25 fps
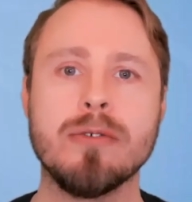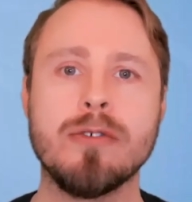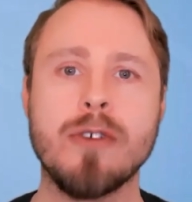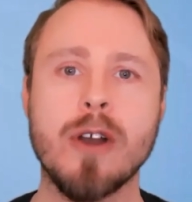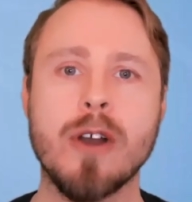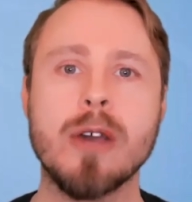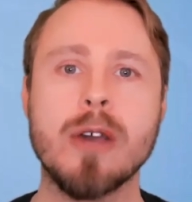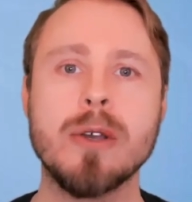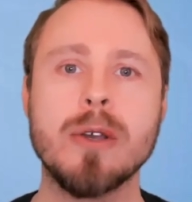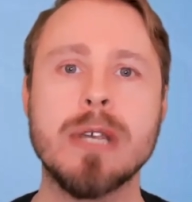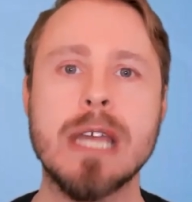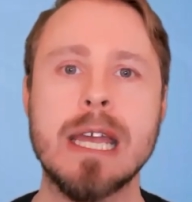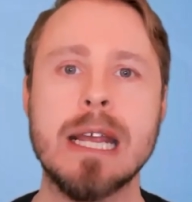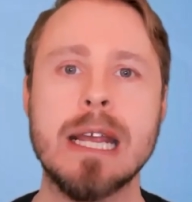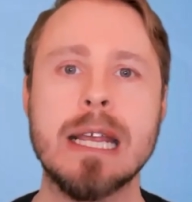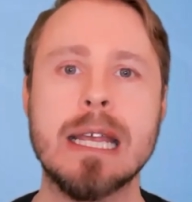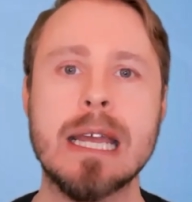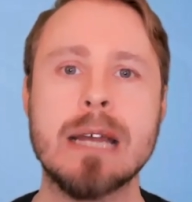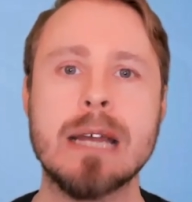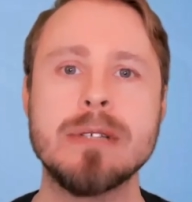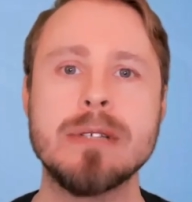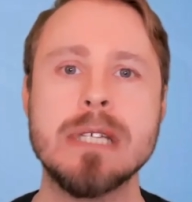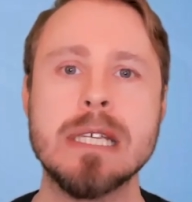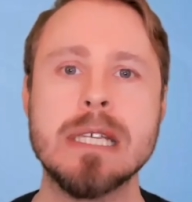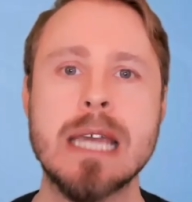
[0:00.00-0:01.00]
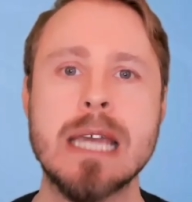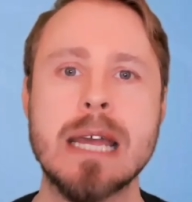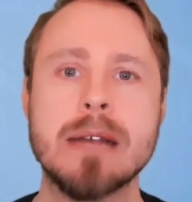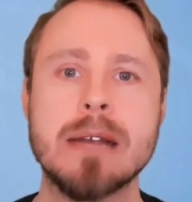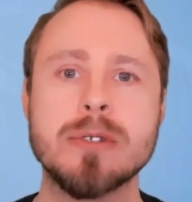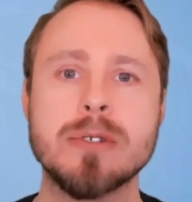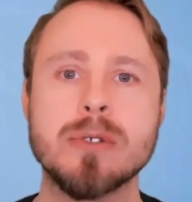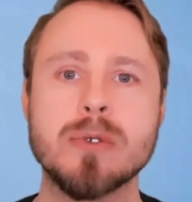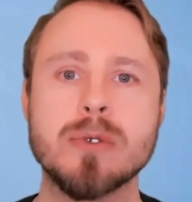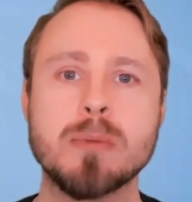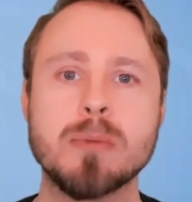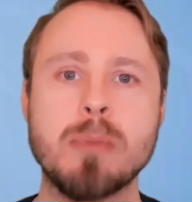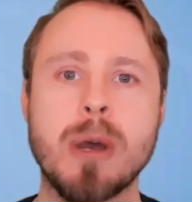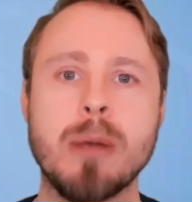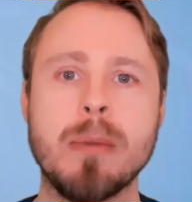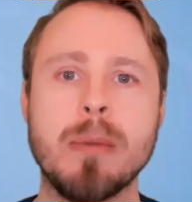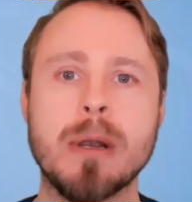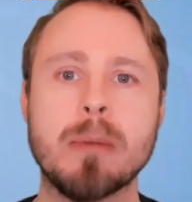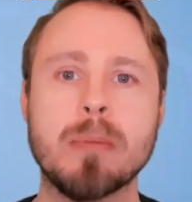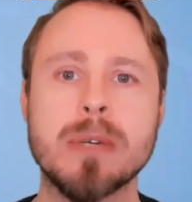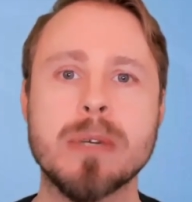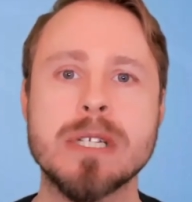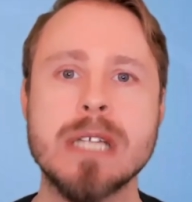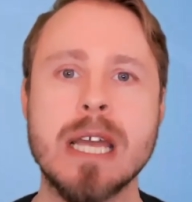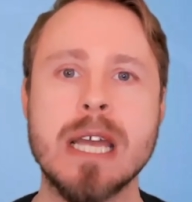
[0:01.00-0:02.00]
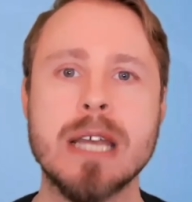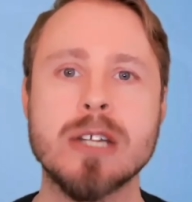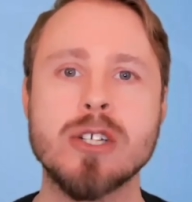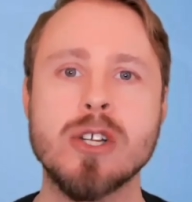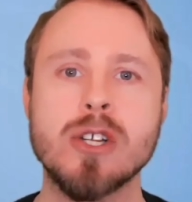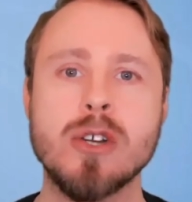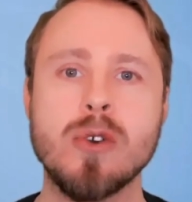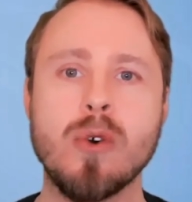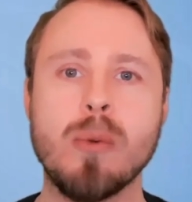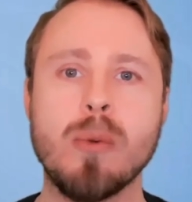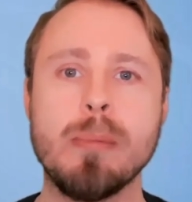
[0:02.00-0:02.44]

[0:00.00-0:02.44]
follow Kent County Council's public protection